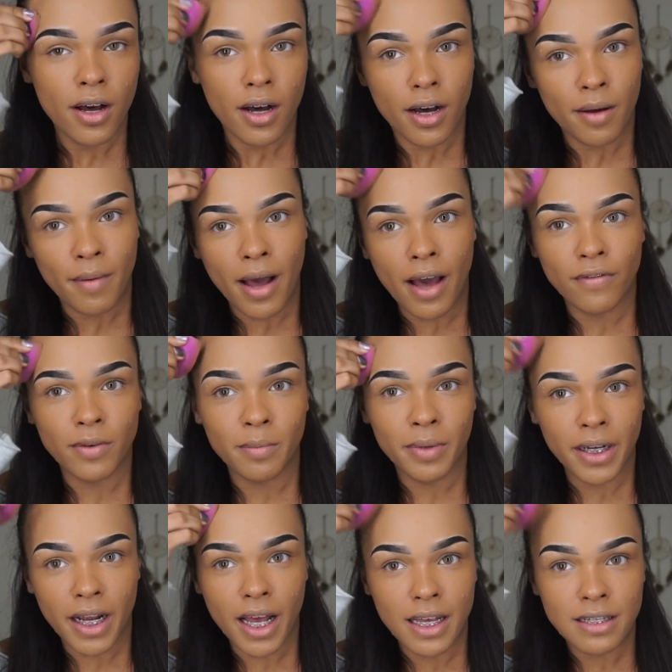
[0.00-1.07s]
I have a
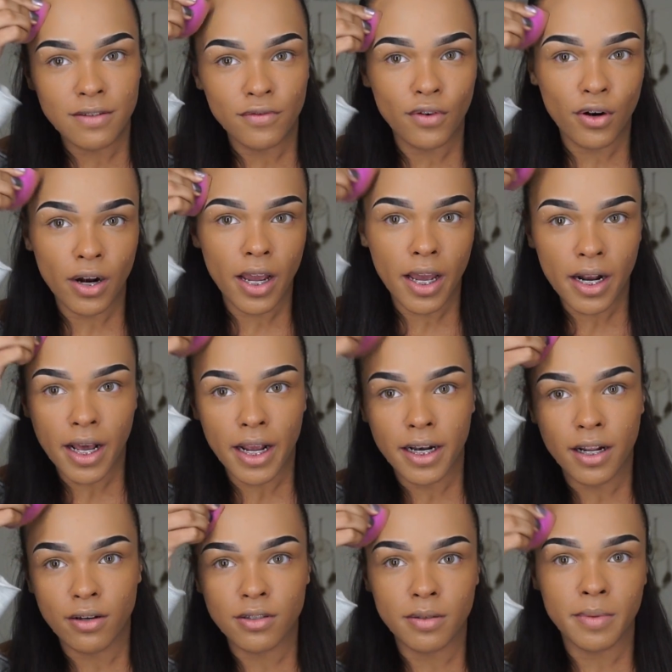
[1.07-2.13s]
big ass forehead. I
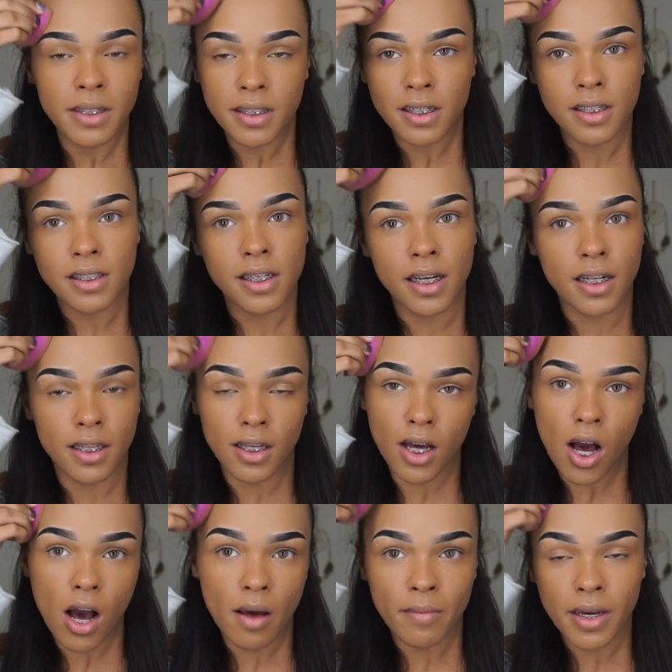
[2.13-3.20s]
know somebody's going to say it in the
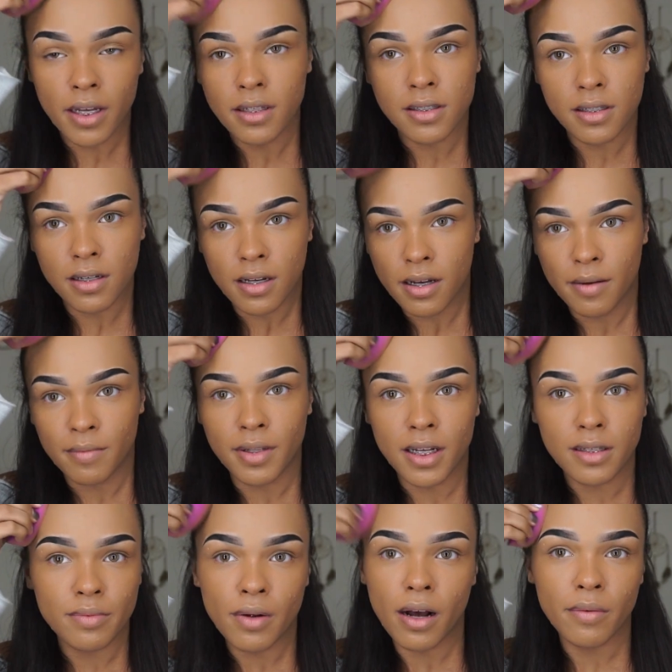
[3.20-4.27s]
comments.
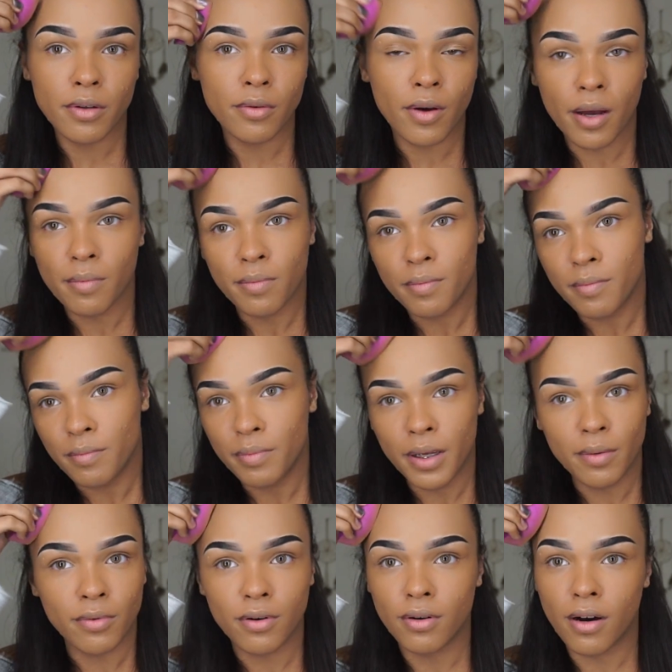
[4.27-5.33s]
That's probably why
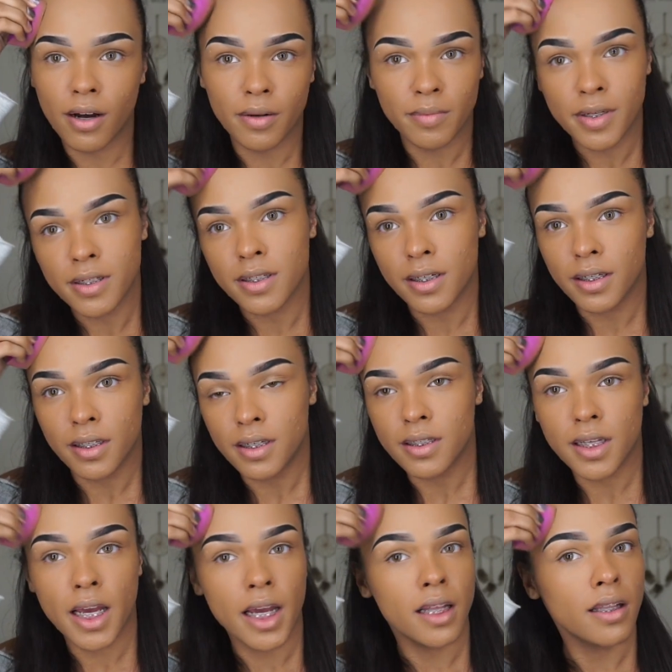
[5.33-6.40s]
people on Musical.ly
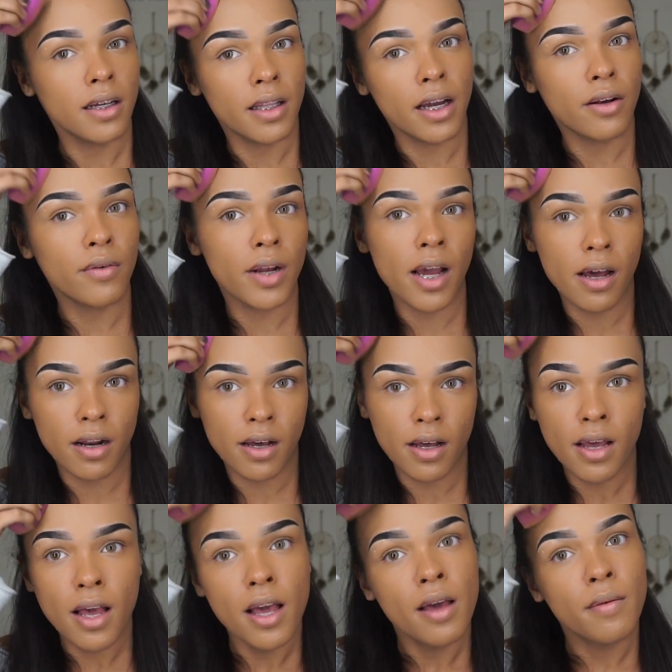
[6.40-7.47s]
say I look like
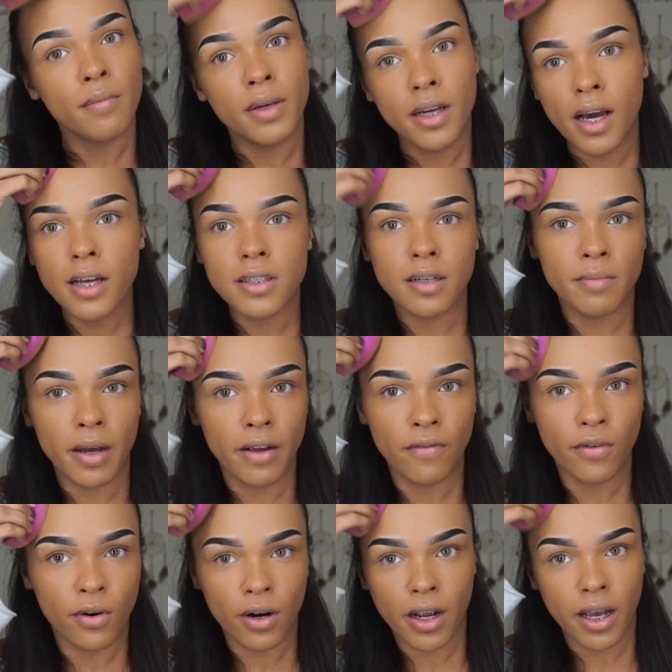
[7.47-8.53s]
Rihanna. Because of my
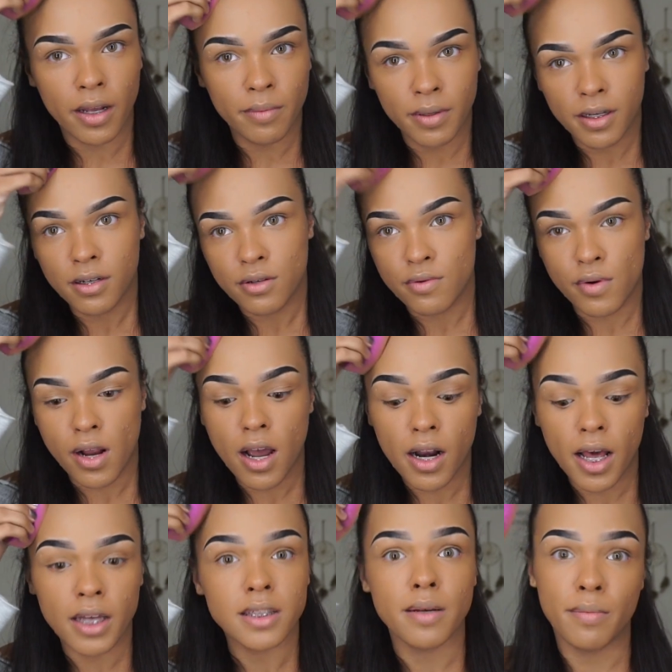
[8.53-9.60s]
forehead. Because Rihanna
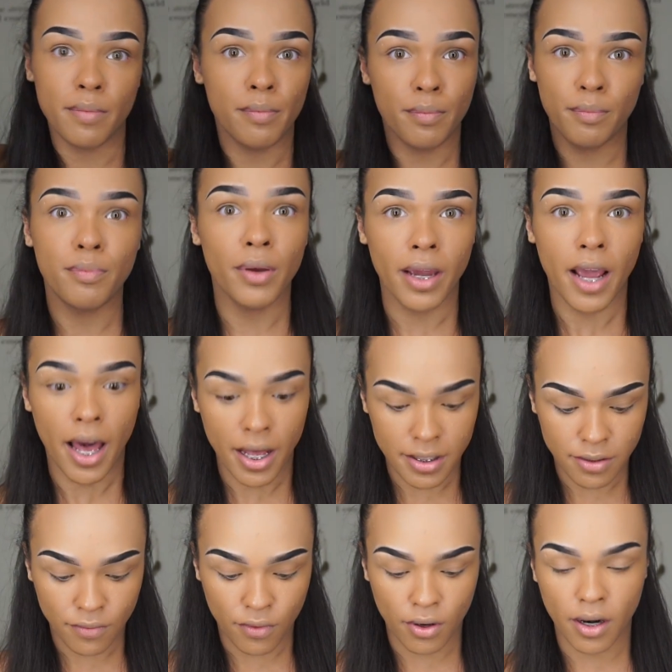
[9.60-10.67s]
has a big
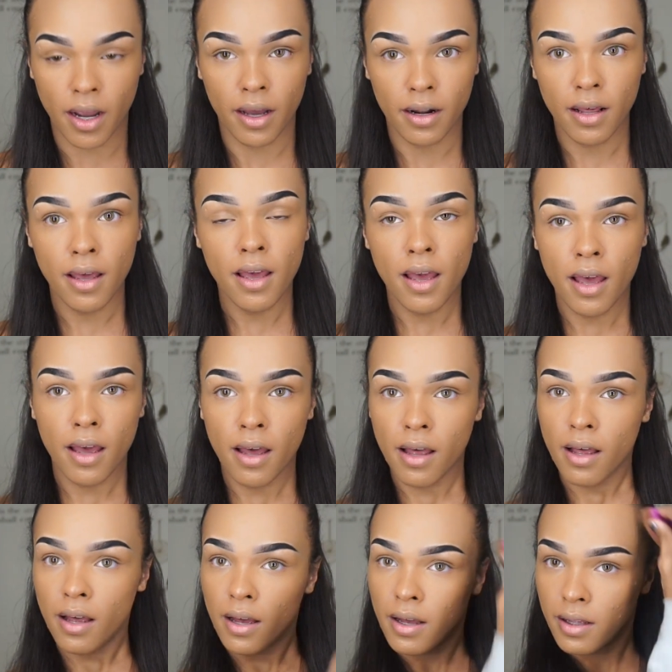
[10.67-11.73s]
ass forehead.
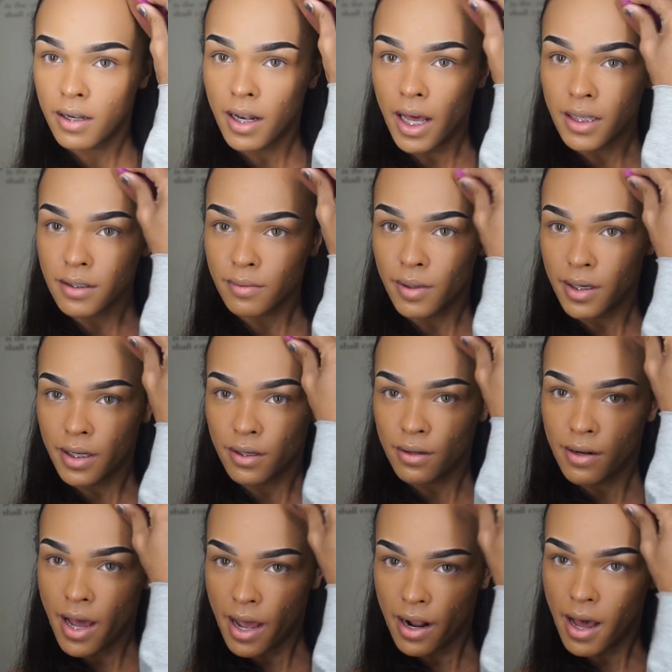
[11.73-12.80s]
And that's where they
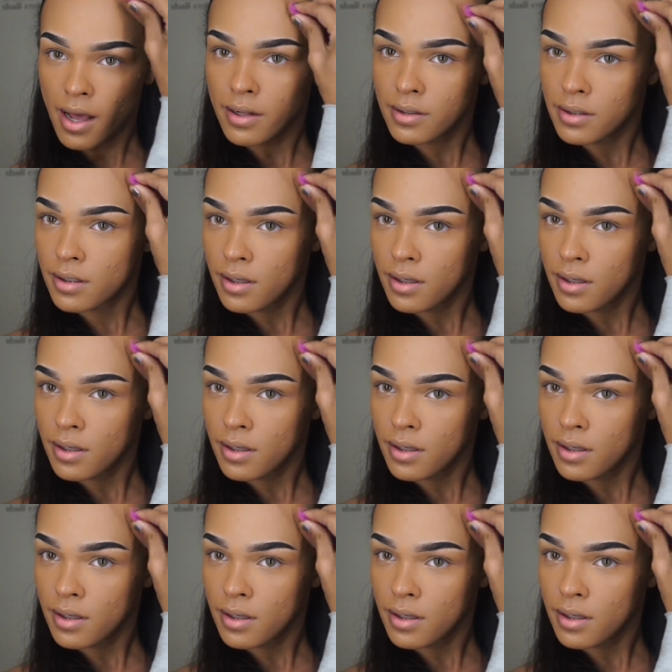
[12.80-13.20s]
do that at.